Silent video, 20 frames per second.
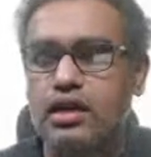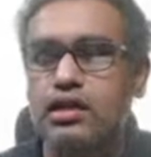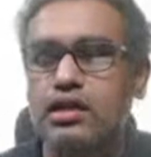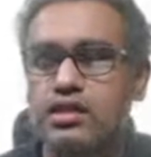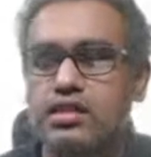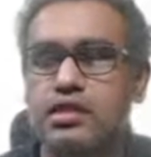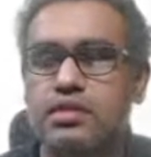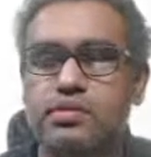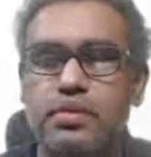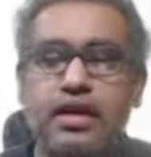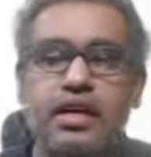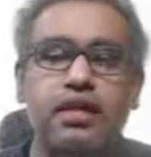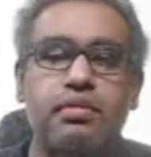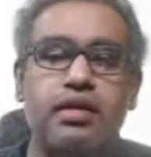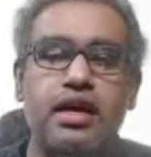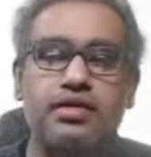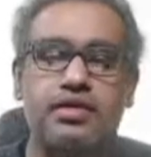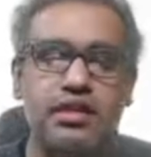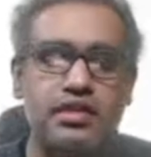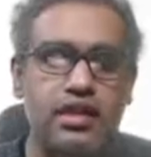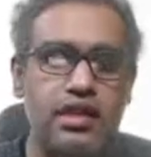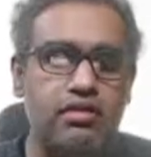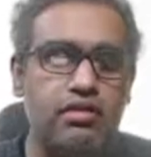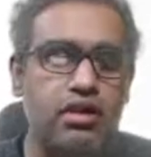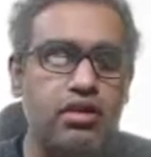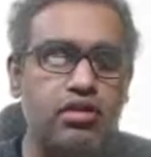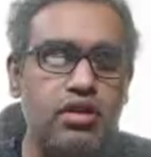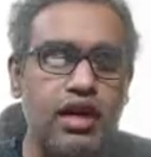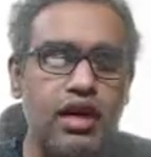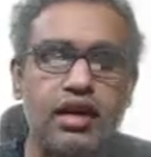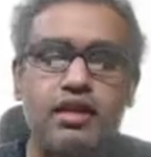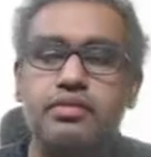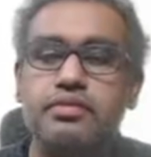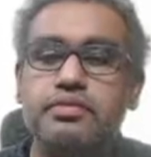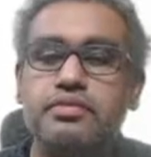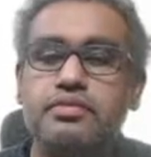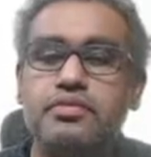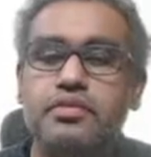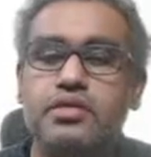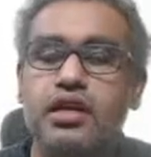is this brachial plexus, then we'll look at.
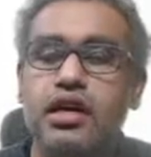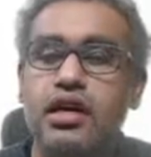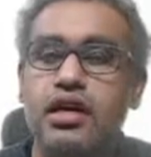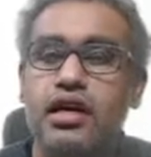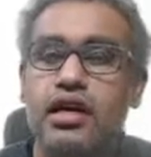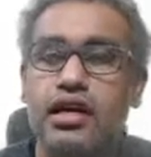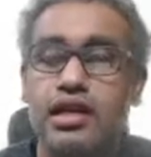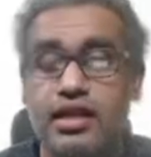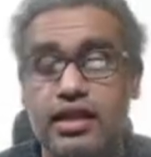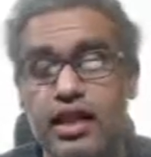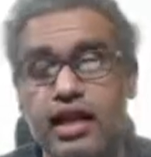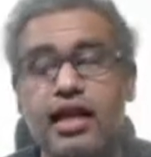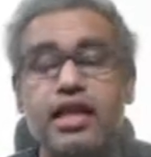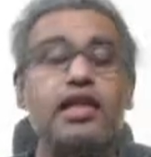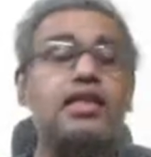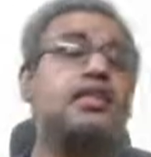Then